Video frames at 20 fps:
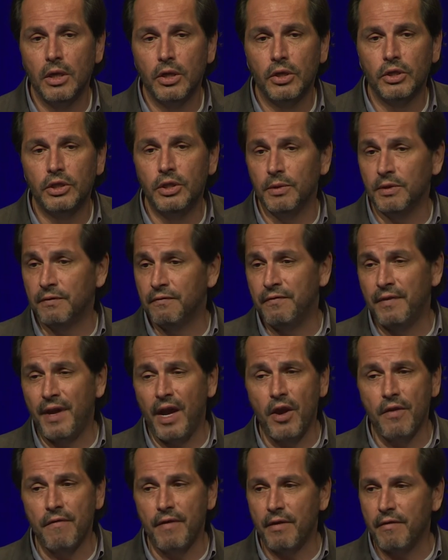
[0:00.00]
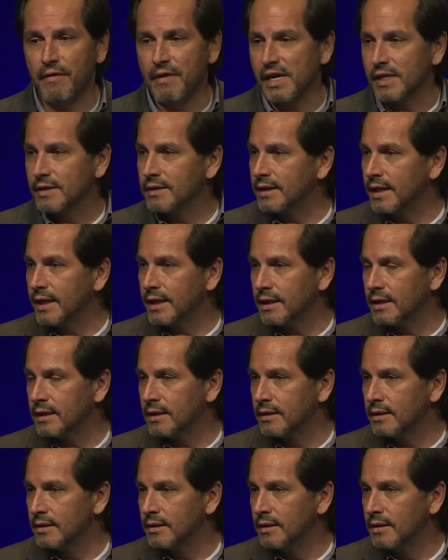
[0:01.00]
She was very, very, very sick,
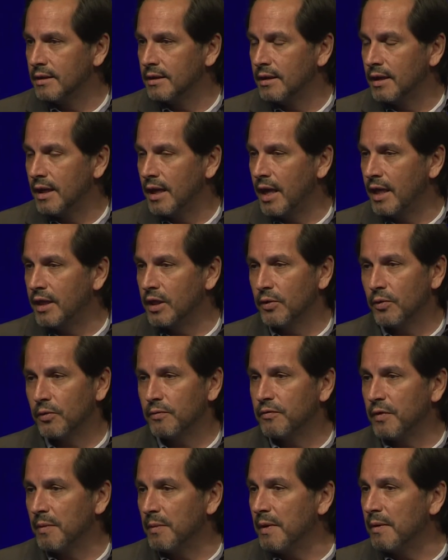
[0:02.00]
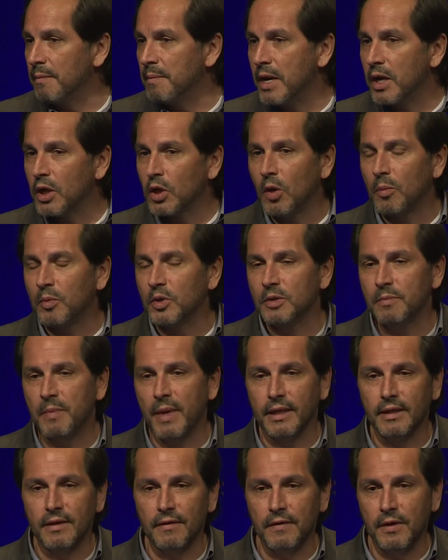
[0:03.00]
and from a medical
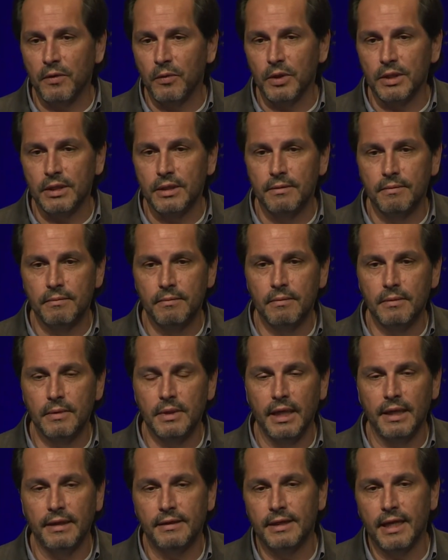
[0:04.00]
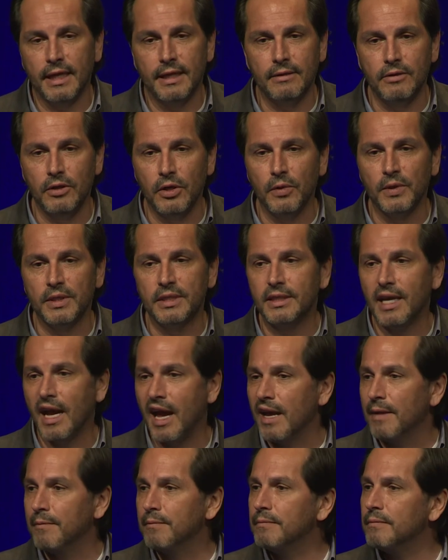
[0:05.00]
perspective, they said, it's
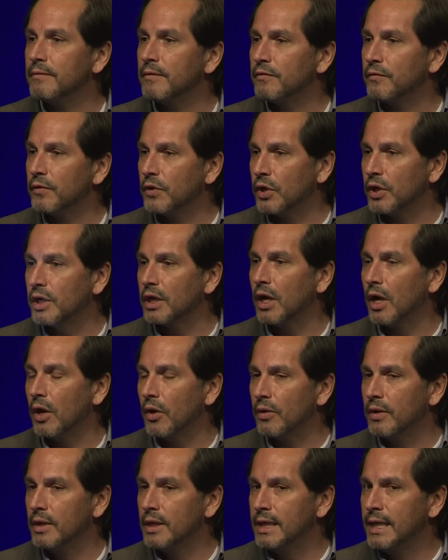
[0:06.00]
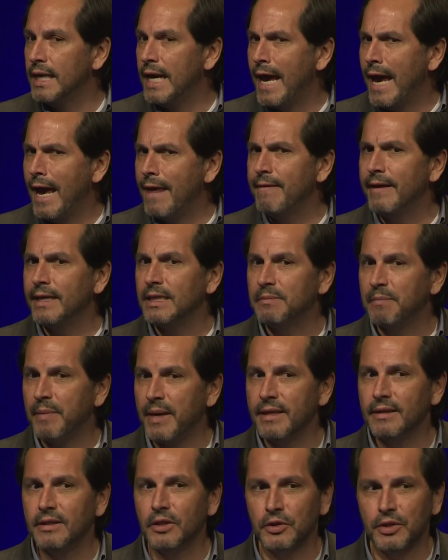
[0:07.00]
time for her to go. And they
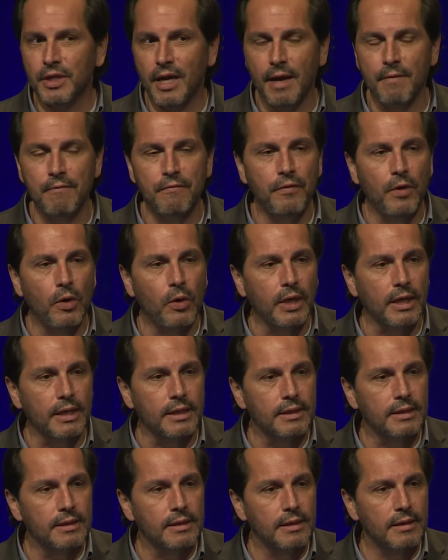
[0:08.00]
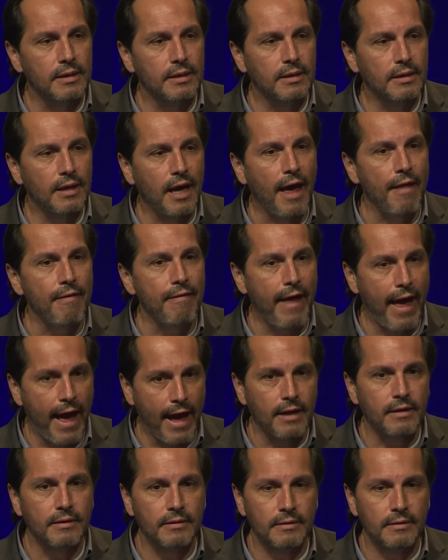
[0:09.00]
spent their time focused on that,